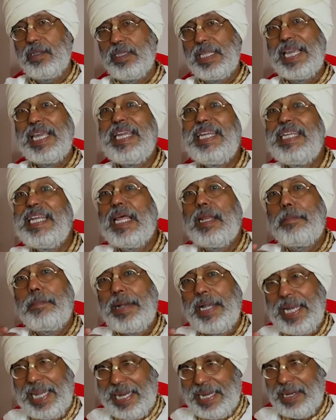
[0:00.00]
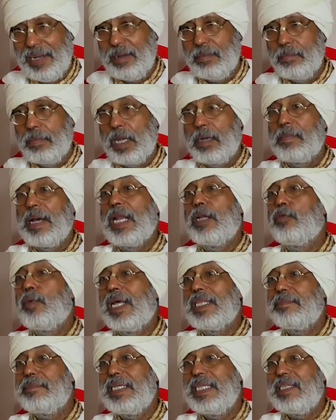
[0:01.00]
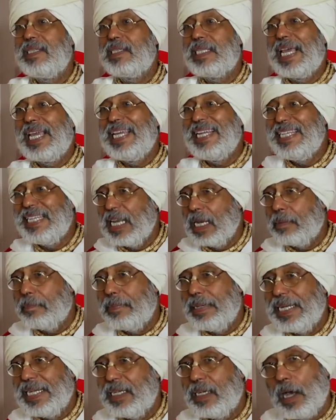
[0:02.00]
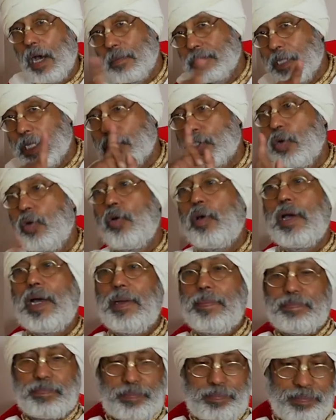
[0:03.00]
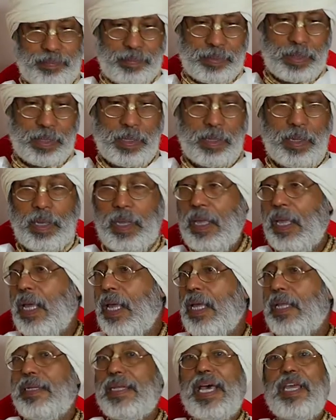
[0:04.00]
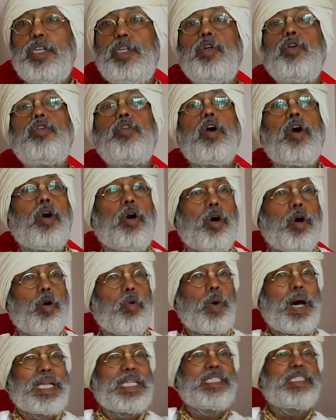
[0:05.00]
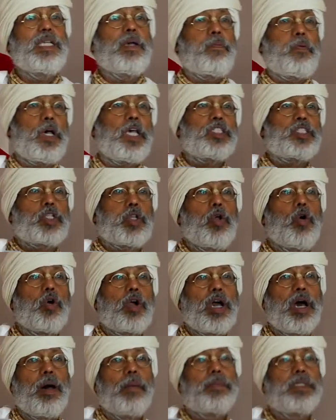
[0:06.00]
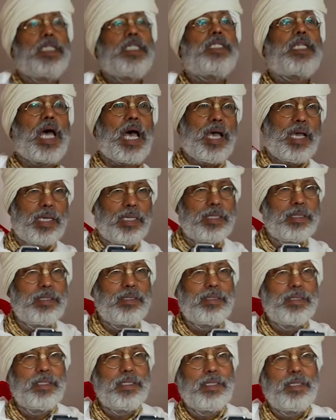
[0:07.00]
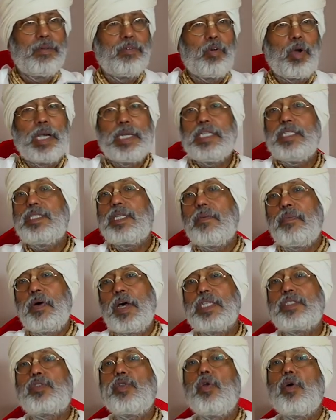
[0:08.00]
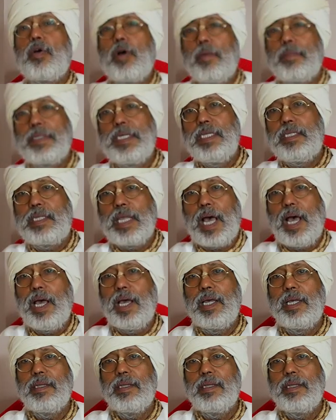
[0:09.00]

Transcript: The inner meaning. Marmanuvad means the inner meaning of the sloka. Now you know what is the first sloka of Gita? What is the first sloka of Gita?